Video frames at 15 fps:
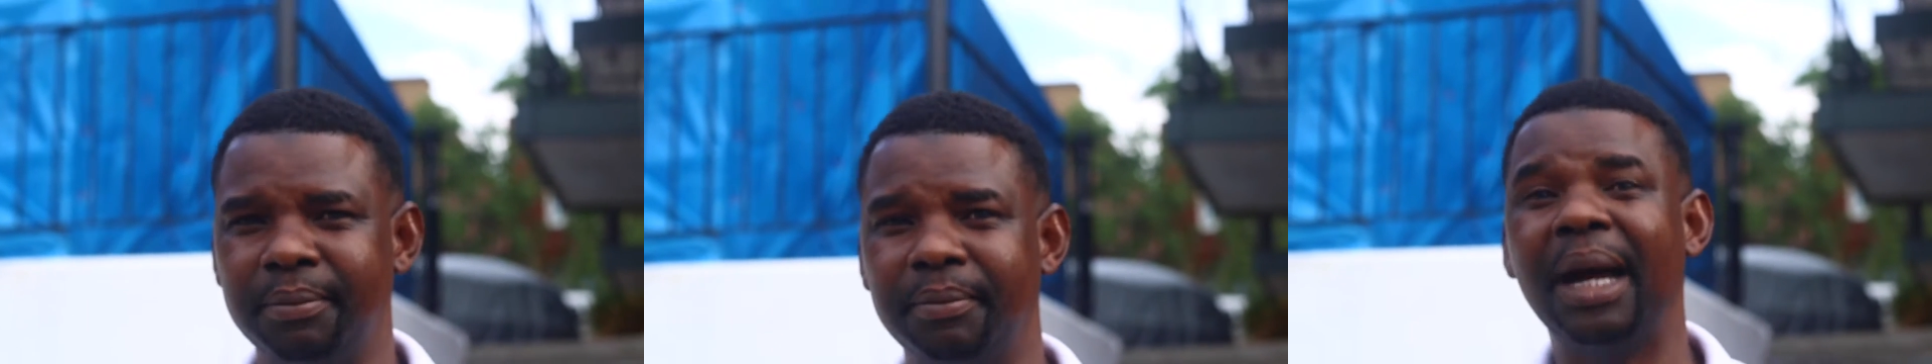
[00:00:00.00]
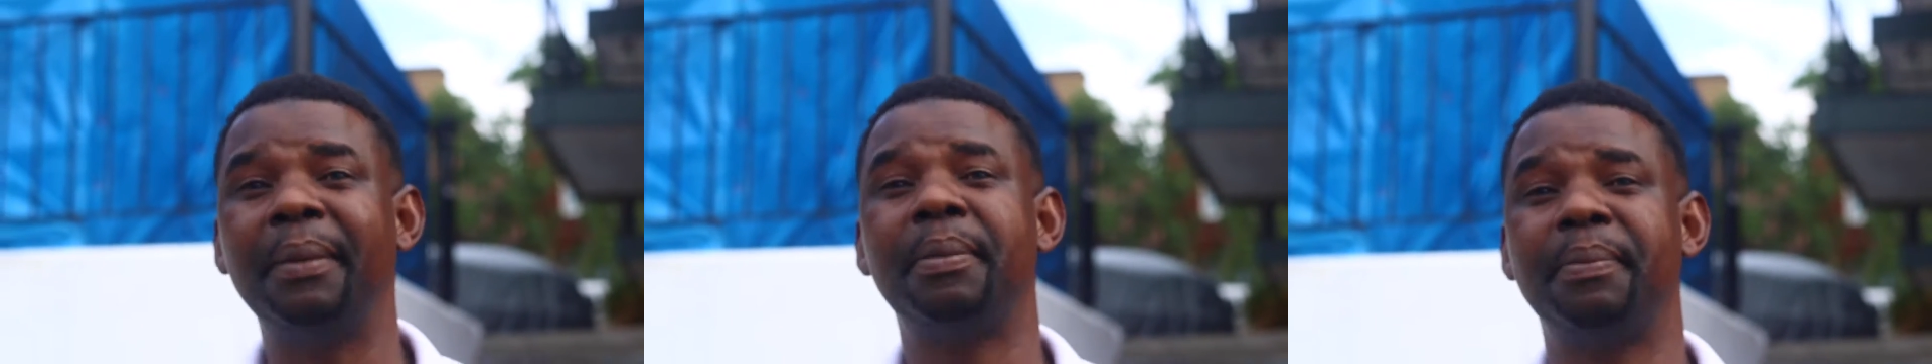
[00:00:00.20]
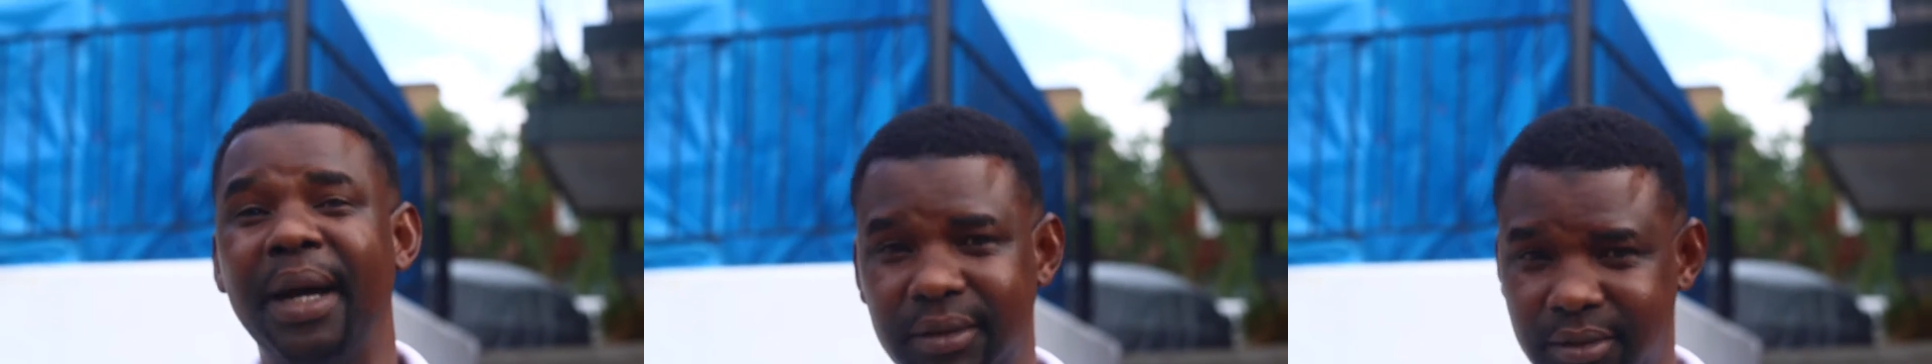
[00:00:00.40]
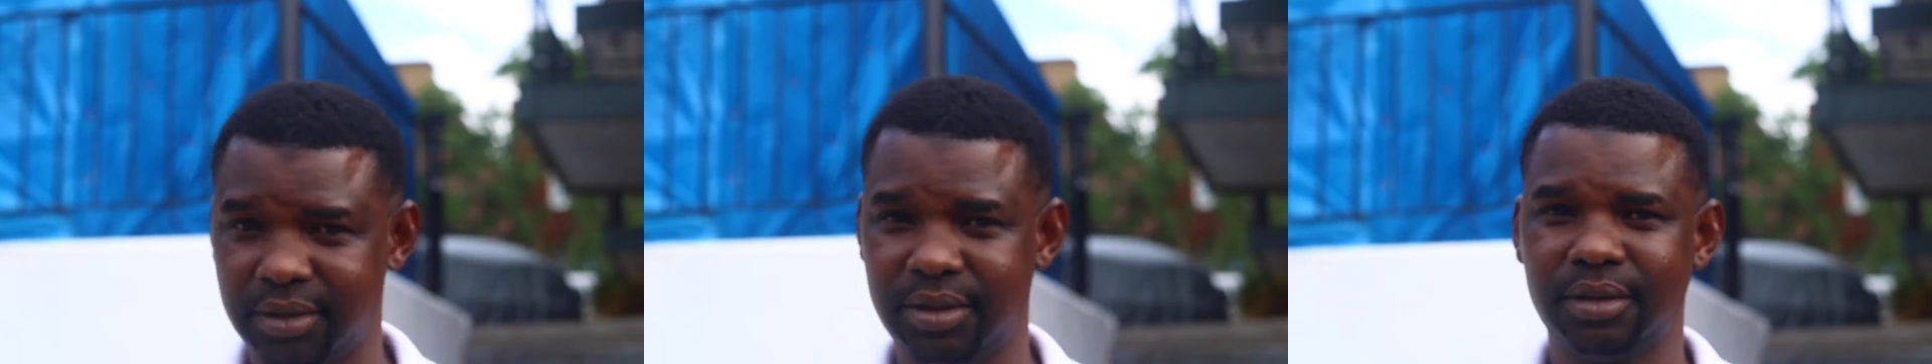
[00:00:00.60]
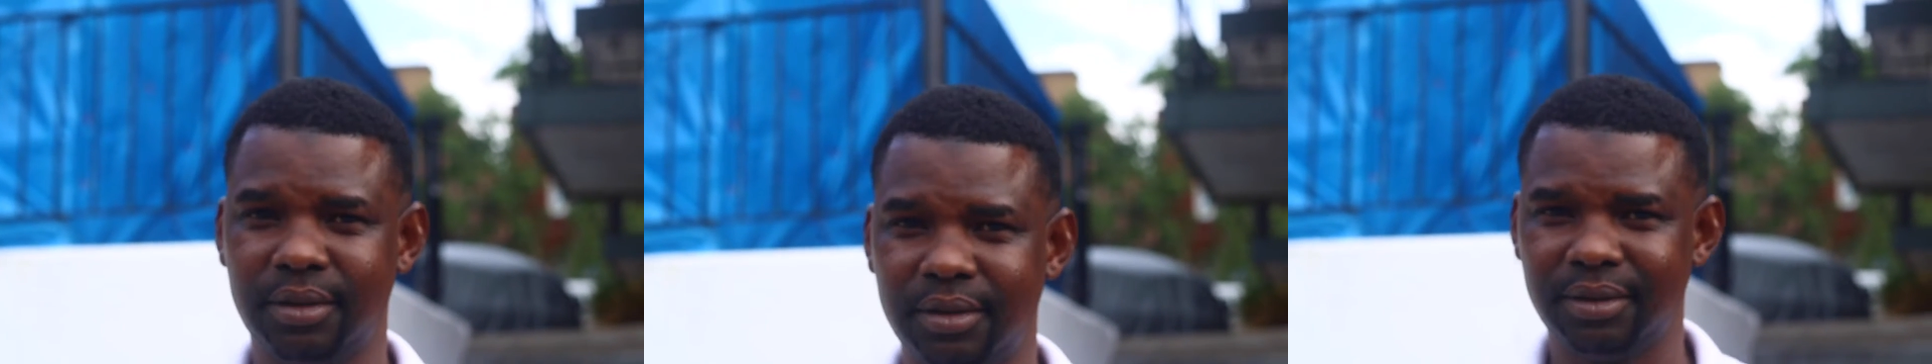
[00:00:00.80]
I'm happy packed.
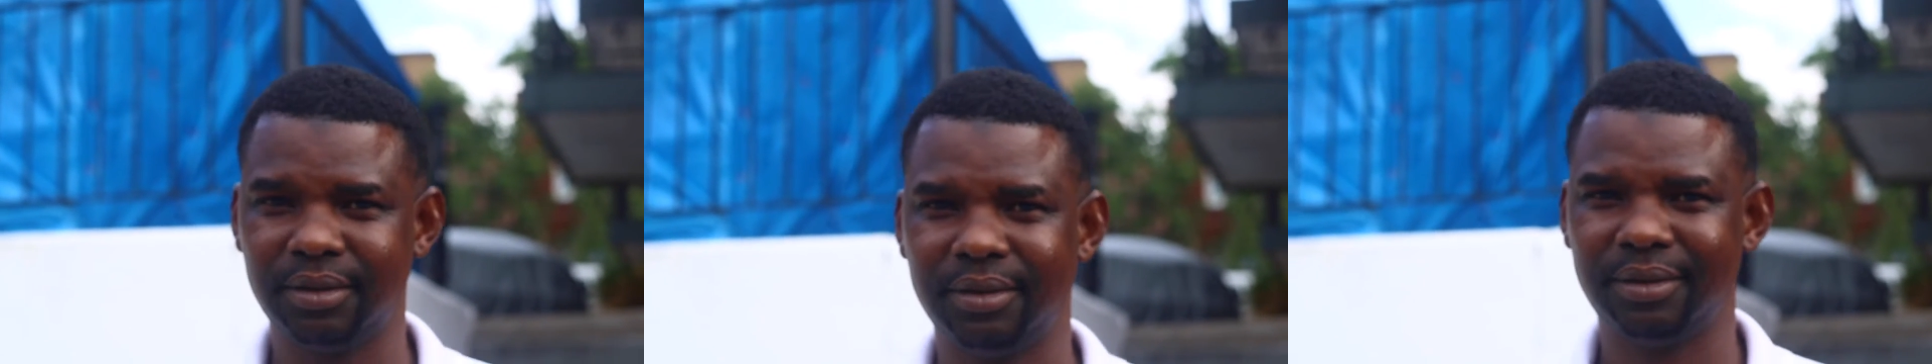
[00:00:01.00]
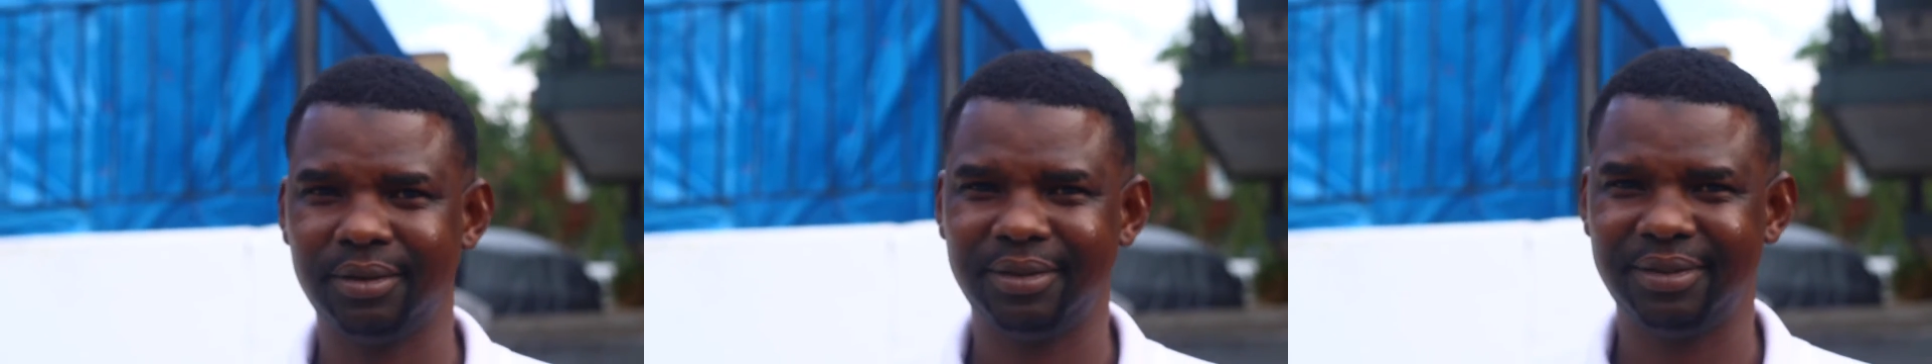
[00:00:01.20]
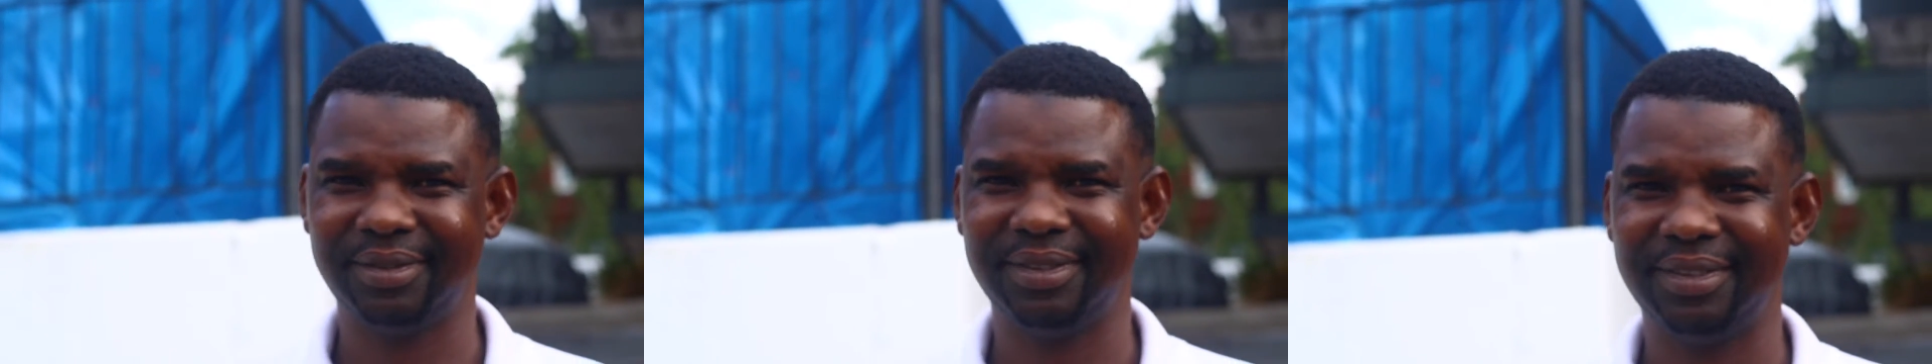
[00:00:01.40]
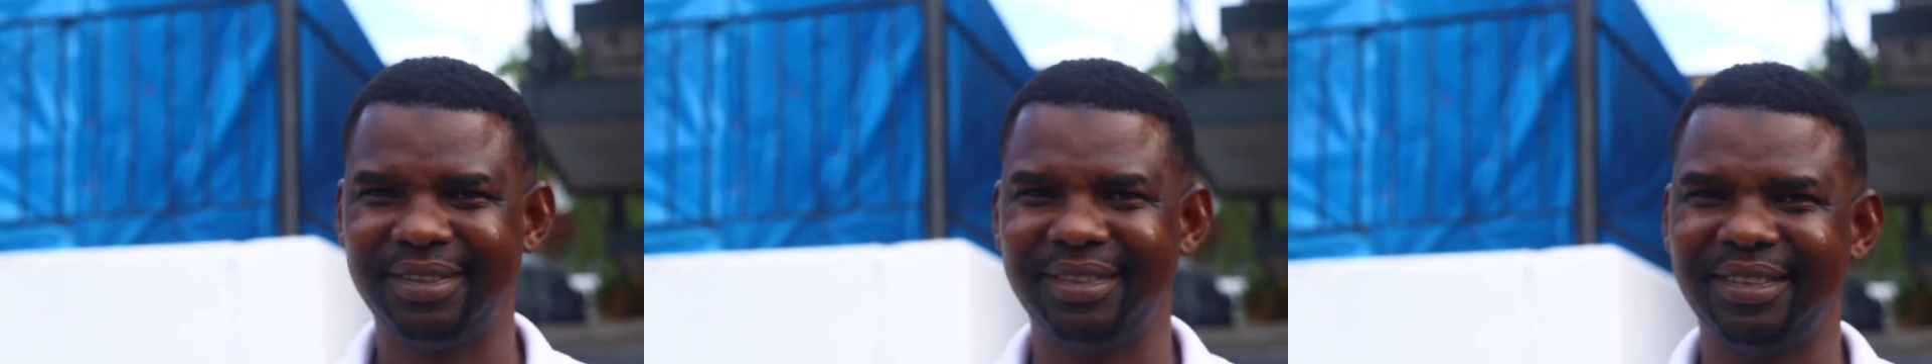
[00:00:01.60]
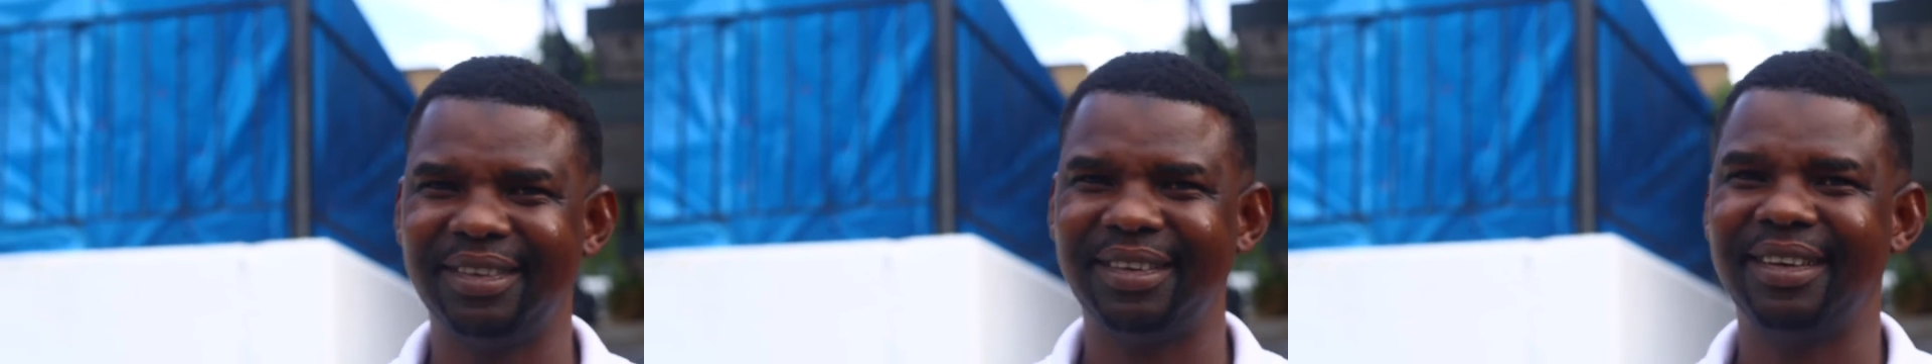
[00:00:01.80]
Oh, getting out of there, that
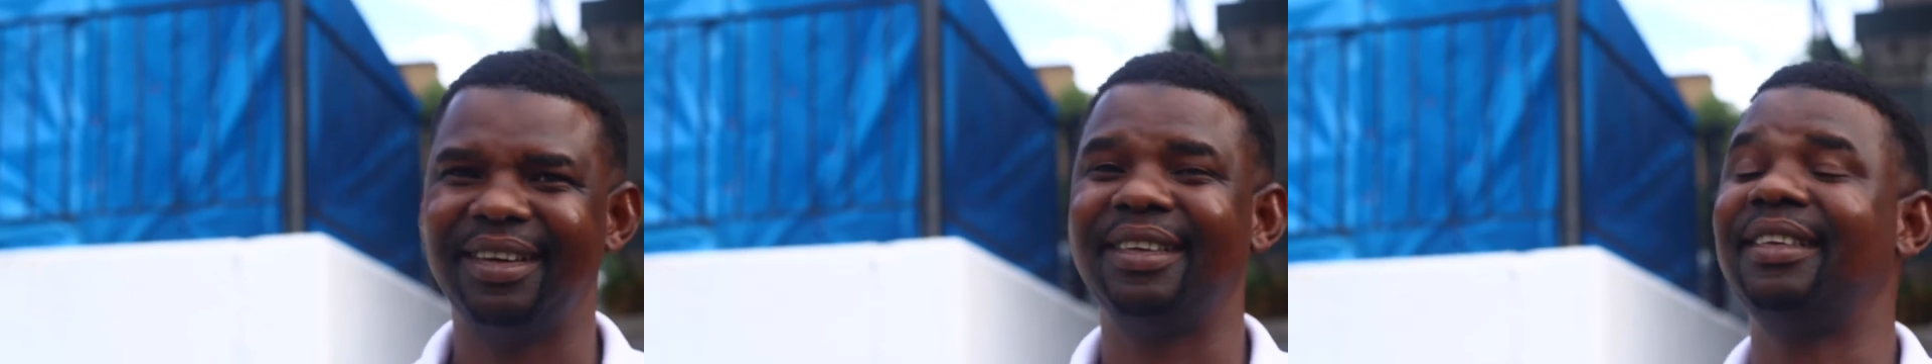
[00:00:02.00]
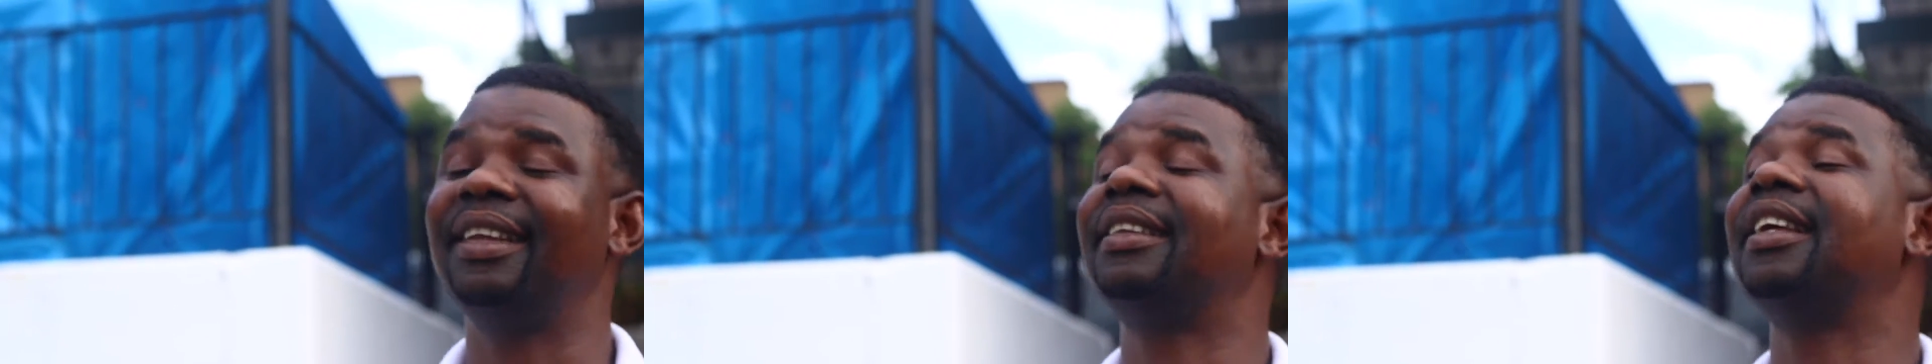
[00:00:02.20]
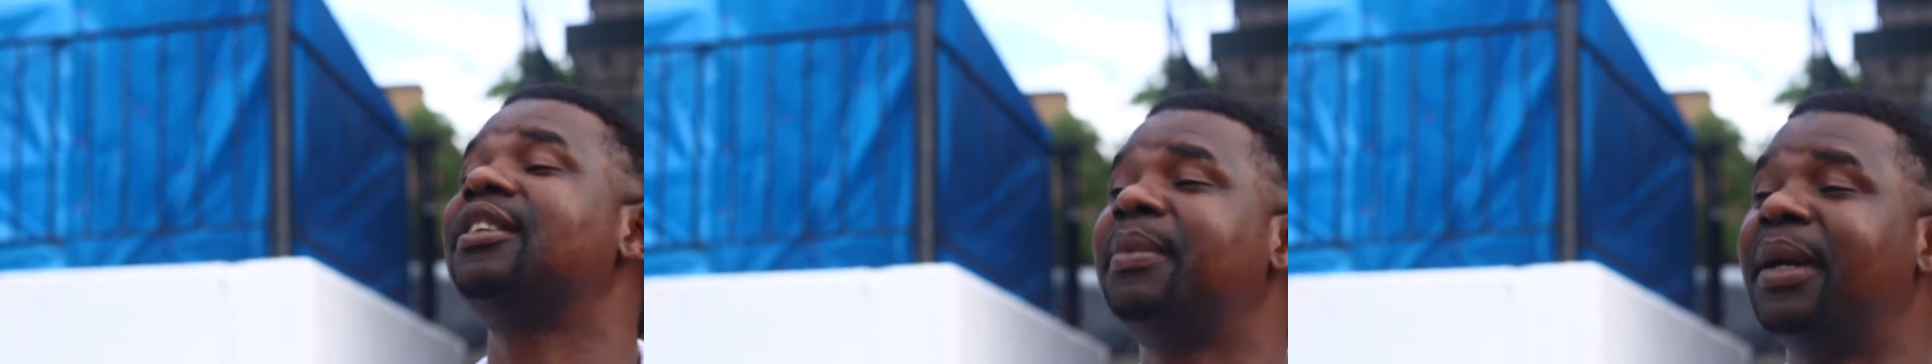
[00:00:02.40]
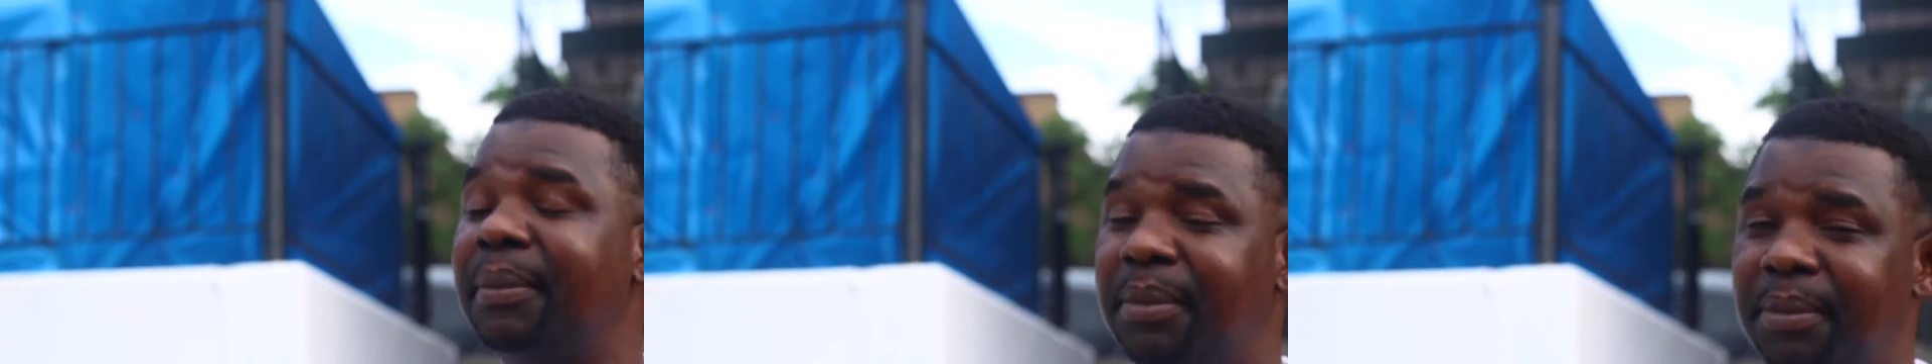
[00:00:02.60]
was the happy part. That's my